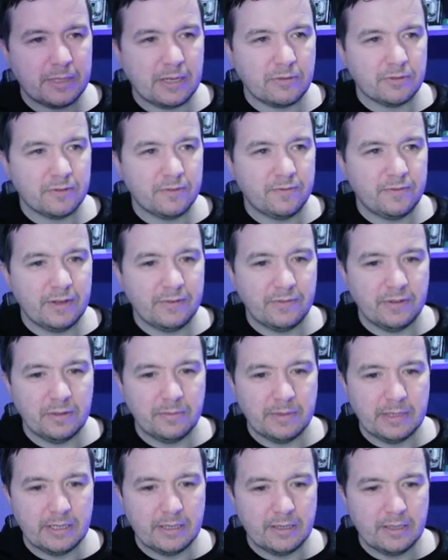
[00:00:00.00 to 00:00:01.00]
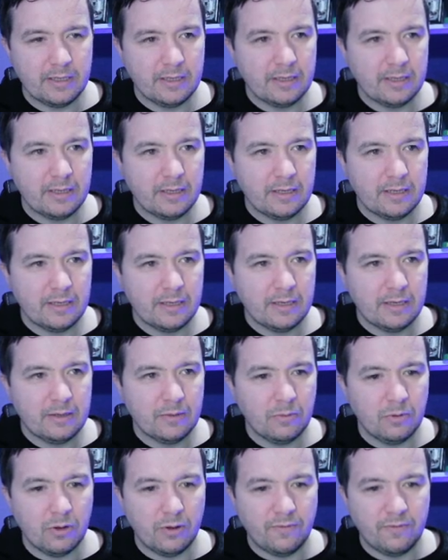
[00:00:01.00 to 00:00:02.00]
to fifth at the minute.
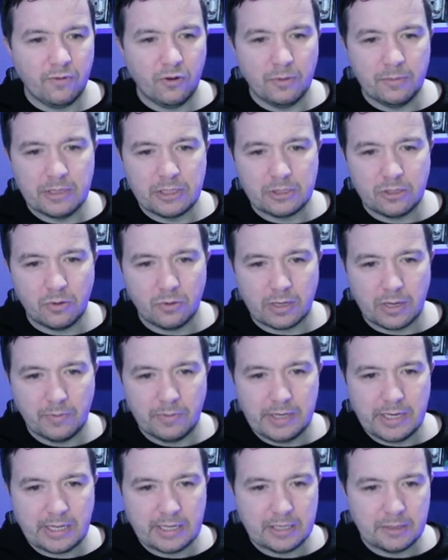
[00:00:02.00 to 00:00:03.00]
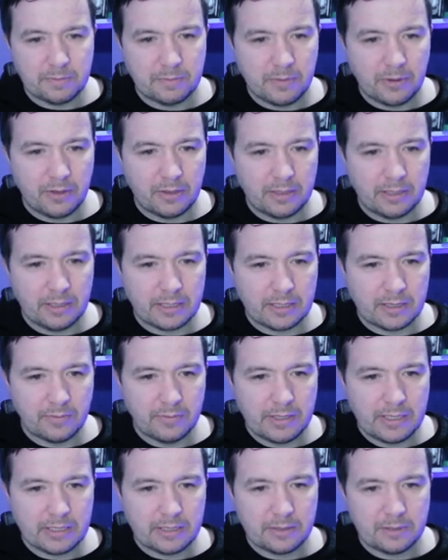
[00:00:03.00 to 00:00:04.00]
We've got four minutes to go. Can we nick this ball there? Can we
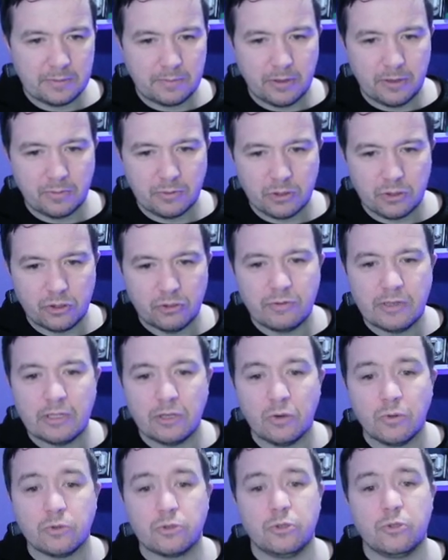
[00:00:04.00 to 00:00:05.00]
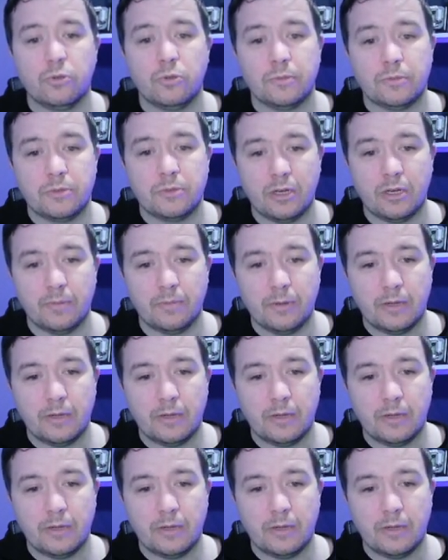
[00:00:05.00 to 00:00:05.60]
nick this ball? We should really go two up top